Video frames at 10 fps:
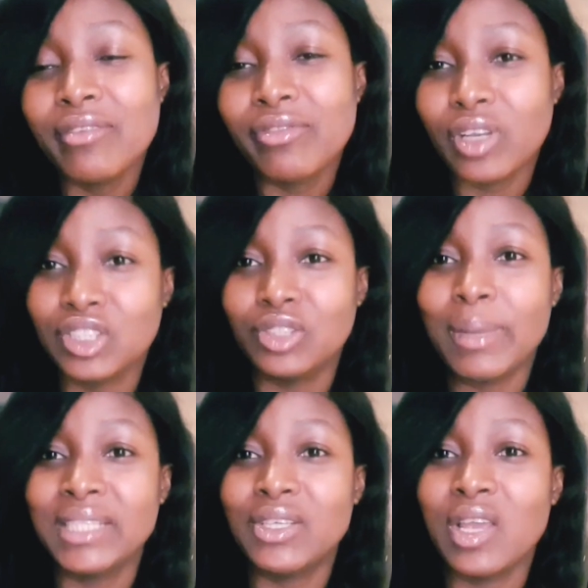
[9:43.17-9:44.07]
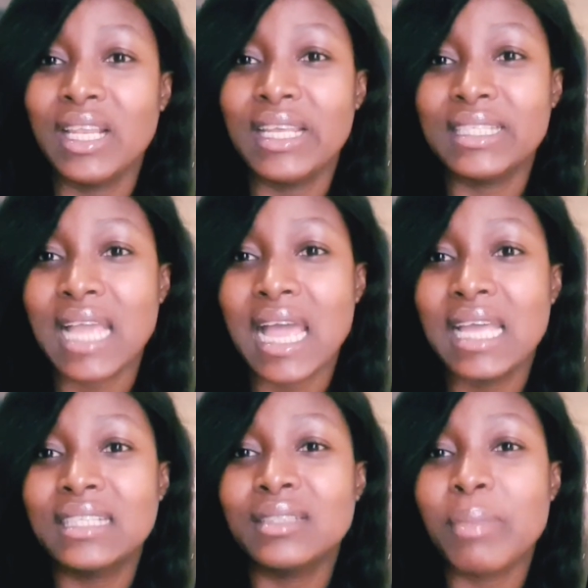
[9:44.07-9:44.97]
flushed my toilet
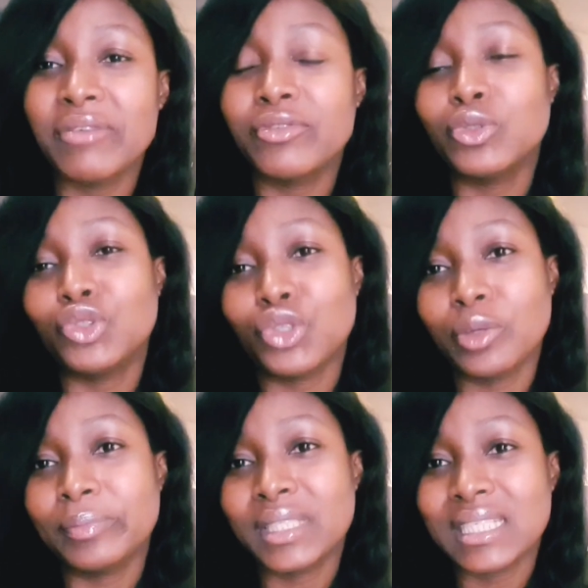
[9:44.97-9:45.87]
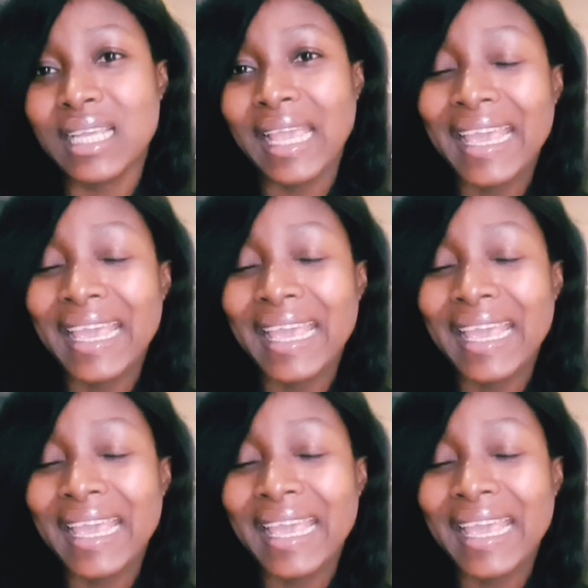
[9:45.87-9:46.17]
and my phone dropped